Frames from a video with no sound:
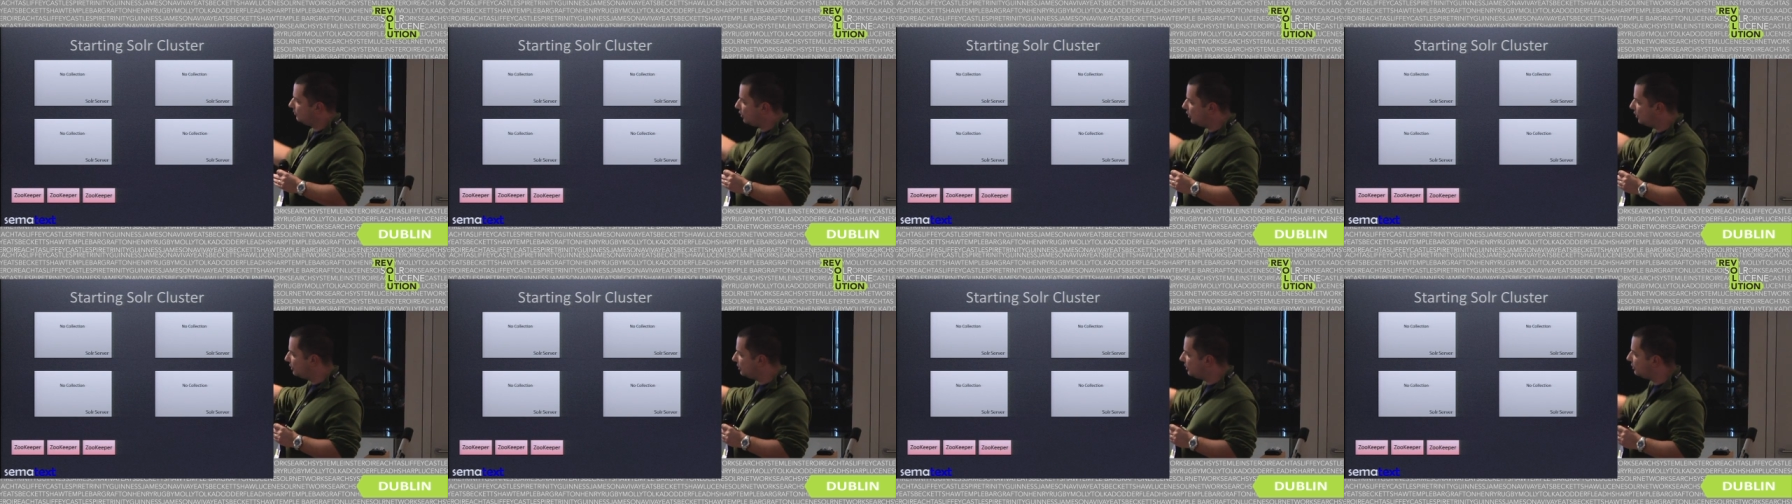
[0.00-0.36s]

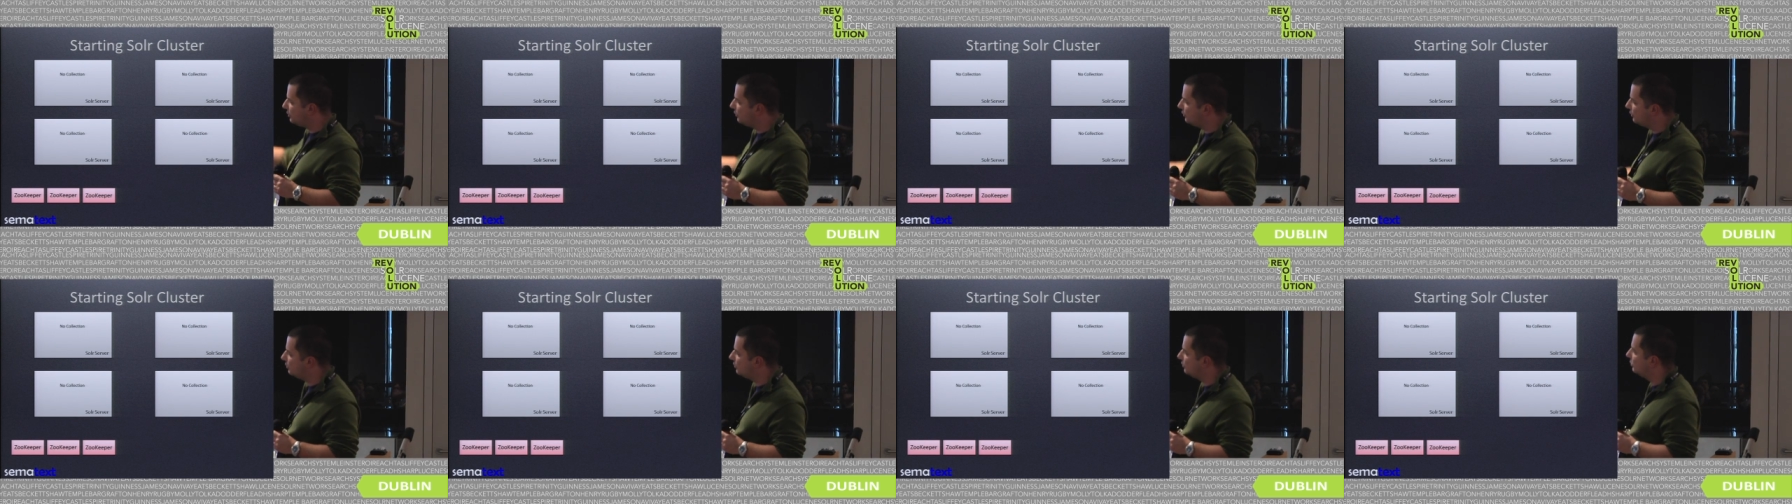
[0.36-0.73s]
point it
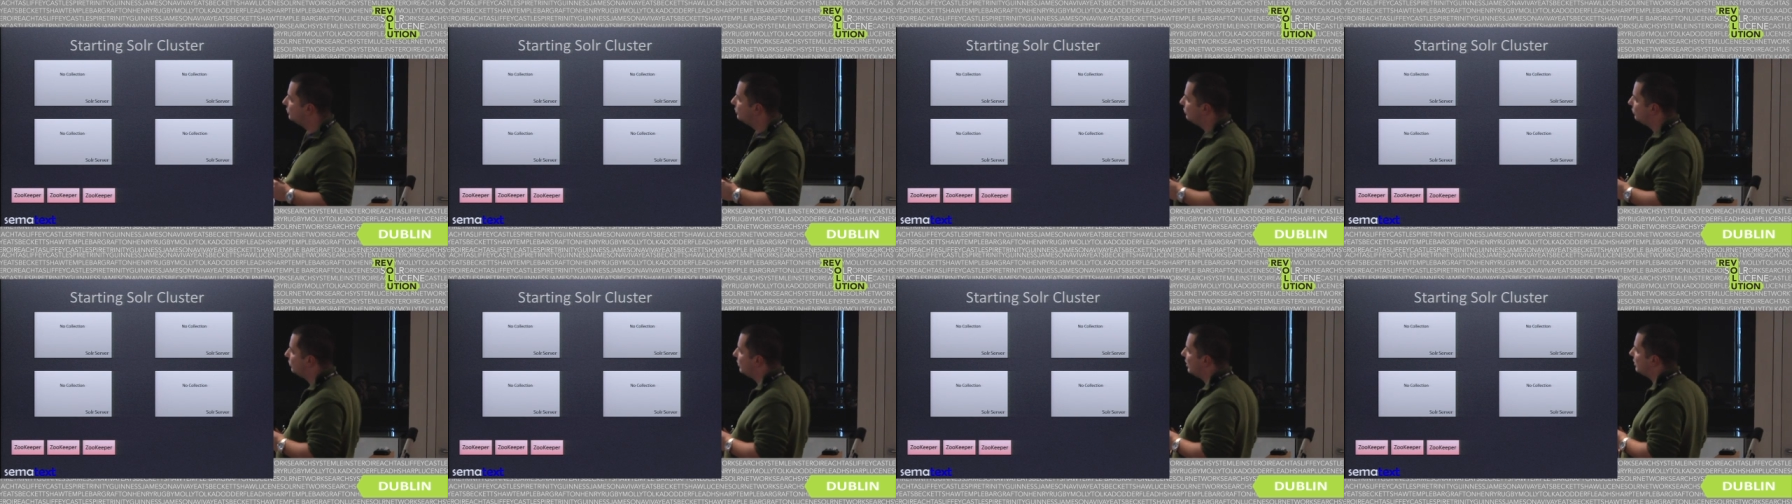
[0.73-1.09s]

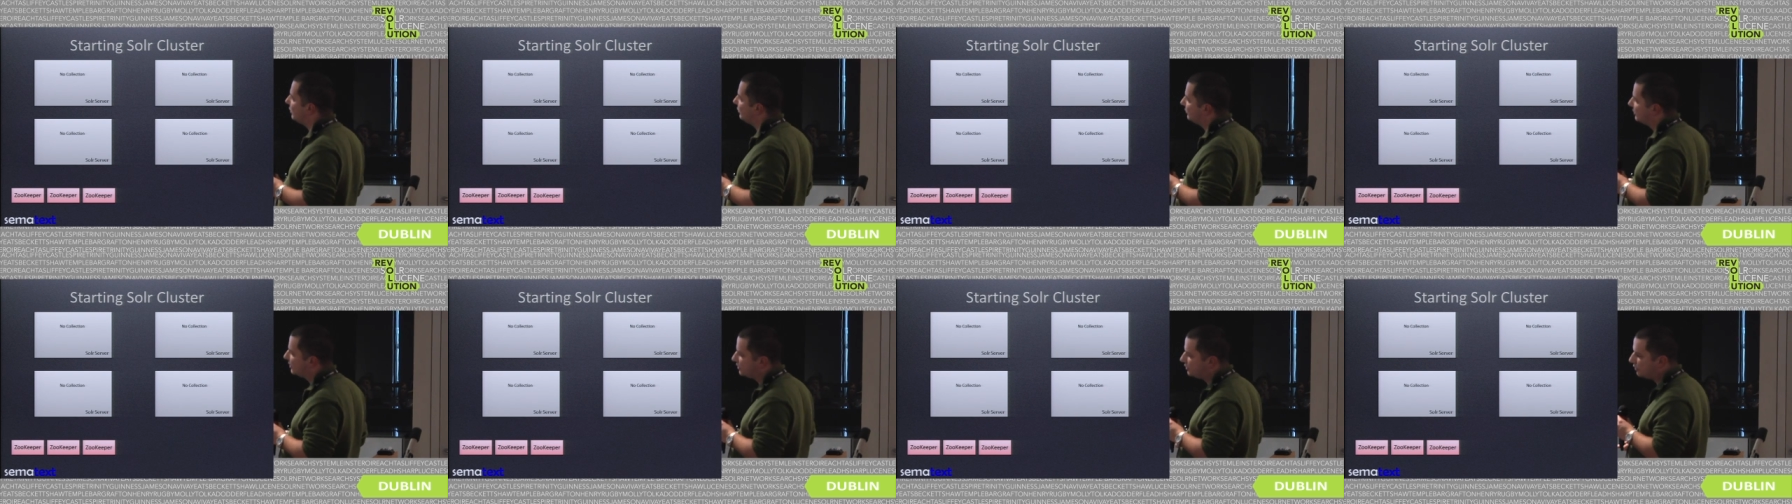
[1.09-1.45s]
to one
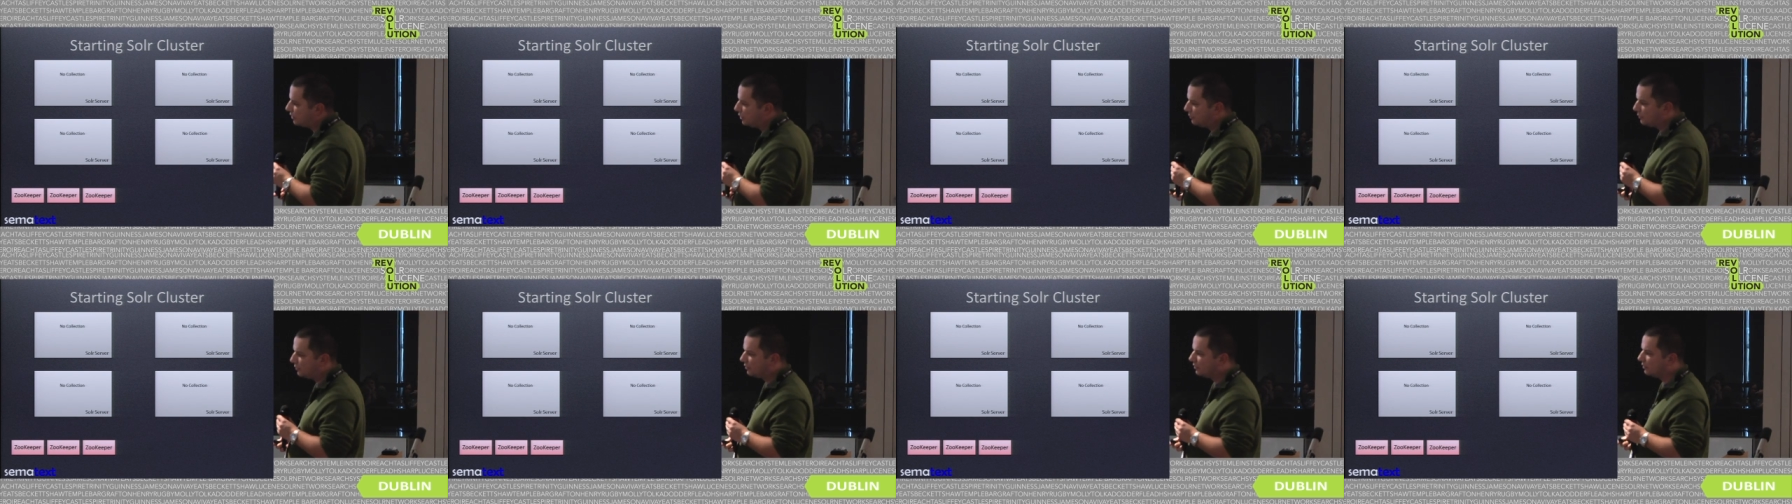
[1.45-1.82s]
of the
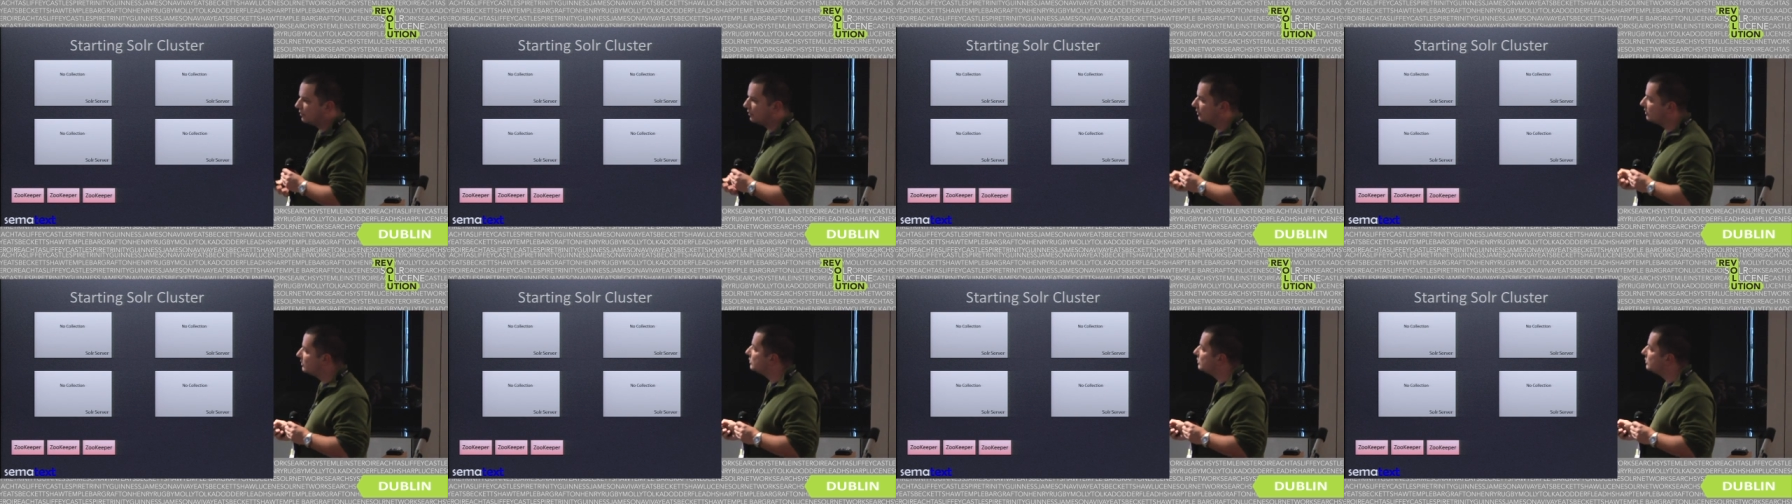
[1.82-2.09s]
zookeeper,